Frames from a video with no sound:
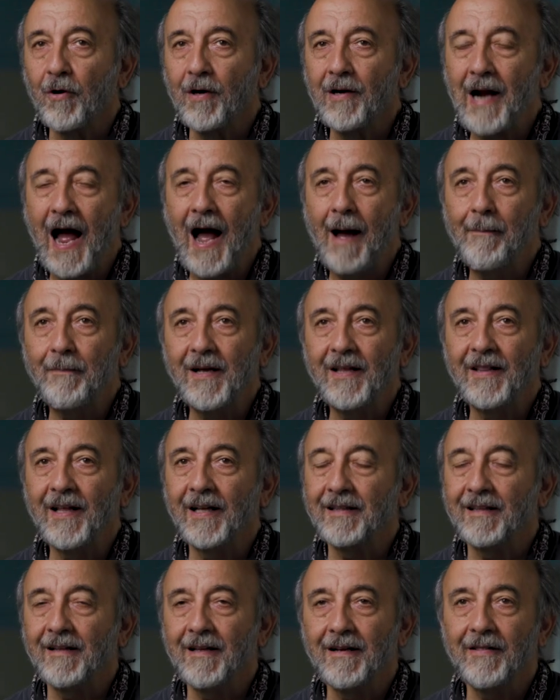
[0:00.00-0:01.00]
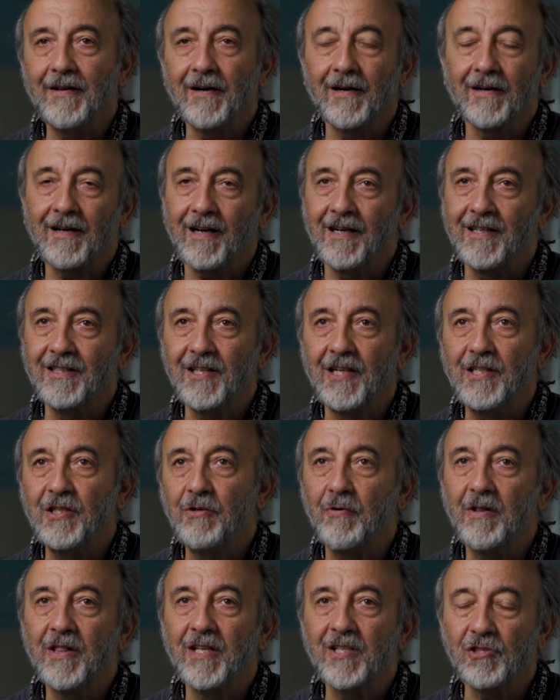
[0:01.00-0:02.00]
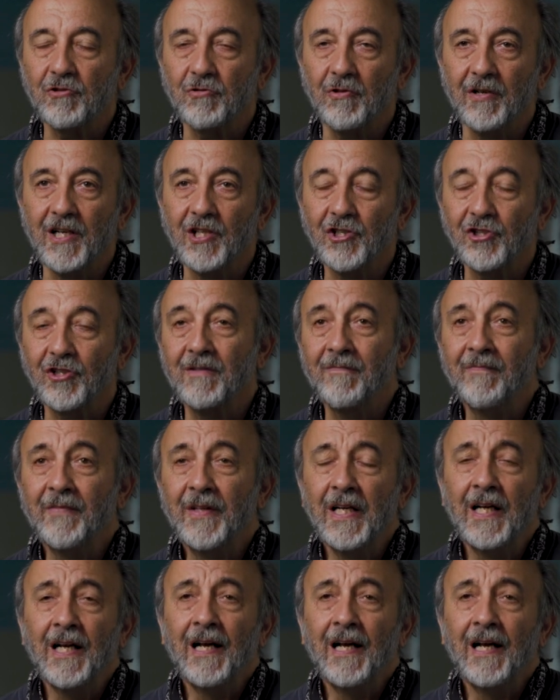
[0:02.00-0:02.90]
We're happy that they're continuing this tradition.